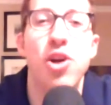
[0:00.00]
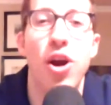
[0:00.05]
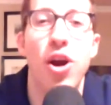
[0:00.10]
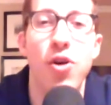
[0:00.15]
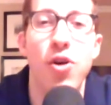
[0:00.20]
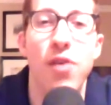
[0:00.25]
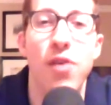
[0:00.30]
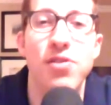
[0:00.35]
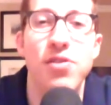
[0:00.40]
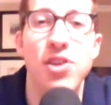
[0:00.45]

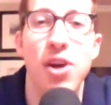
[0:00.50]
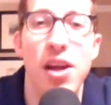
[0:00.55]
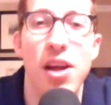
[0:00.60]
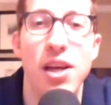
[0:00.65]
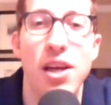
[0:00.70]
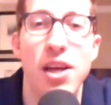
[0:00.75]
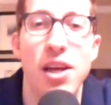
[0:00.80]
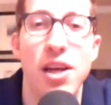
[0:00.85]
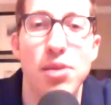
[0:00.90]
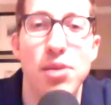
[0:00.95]
sorry,
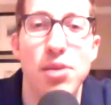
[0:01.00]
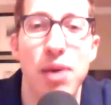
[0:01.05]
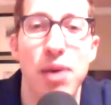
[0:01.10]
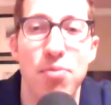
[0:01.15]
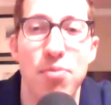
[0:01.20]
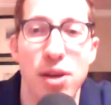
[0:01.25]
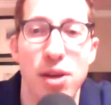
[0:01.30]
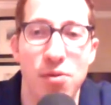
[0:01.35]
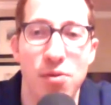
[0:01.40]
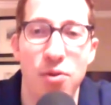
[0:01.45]
UFC on
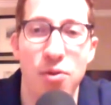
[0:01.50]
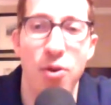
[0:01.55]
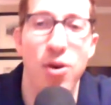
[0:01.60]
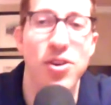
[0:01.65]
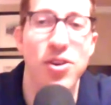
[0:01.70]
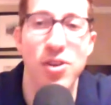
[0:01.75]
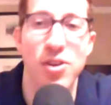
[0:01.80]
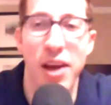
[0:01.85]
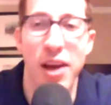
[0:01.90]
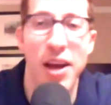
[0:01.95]
ESPN
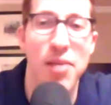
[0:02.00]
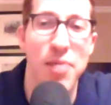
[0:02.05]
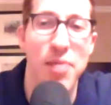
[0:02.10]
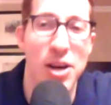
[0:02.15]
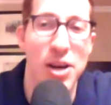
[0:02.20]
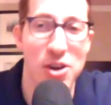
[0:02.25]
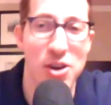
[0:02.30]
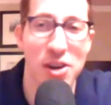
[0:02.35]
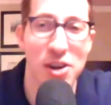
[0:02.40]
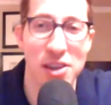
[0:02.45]
+4.
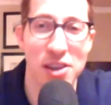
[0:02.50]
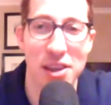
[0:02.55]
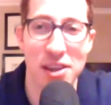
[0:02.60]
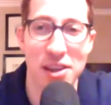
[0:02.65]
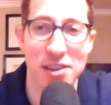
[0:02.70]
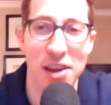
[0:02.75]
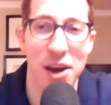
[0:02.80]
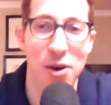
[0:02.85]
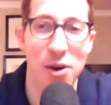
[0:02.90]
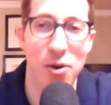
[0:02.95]
Had to make sure I
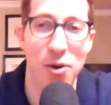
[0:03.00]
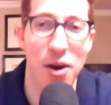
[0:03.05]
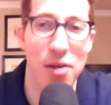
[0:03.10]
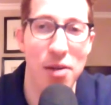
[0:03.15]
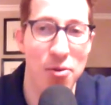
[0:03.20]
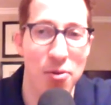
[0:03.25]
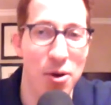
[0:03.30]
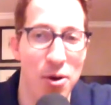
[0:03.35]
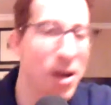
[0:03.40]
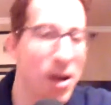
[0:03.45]
said the
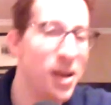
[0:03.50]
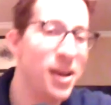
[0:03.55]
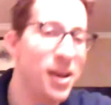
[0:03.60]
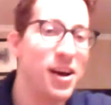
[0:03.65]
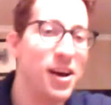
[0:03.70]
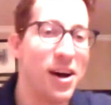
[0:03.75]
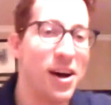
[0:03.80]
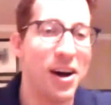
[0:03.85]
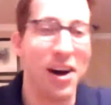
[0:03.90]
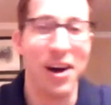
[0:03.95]
title right for you.
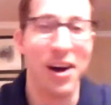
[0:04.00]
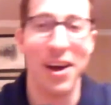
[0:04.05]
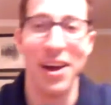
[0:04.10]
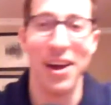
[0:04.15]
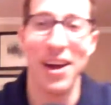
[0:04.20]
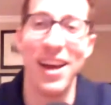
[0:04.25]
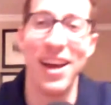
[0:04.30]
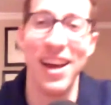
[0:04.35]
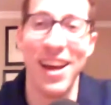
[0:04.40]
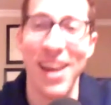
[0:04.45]

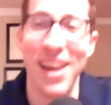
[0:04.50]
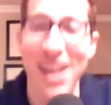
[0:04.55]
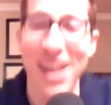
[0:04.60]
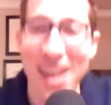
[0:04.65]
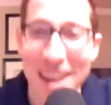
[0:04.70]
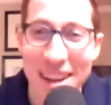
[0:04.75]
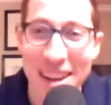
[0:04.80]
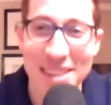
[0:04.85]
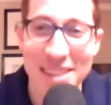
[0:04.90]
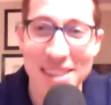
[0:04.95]

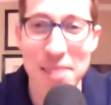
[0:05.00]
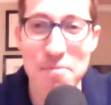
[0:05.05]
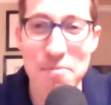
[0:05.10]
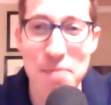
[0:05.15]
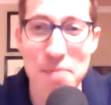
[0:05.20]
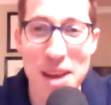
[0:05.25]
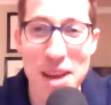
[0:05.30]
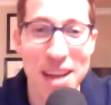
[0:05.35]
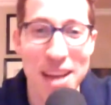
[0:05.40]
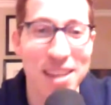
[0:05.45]
Okay.
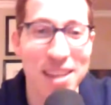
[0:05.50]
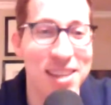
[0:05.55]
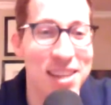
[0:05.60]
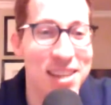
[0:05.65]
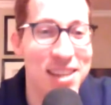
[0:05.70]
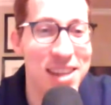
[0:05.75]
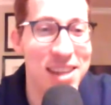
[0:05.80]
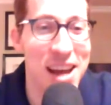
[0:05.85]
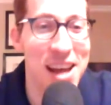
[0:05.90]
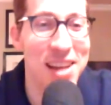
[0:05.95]
Tim
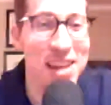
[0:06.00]
Means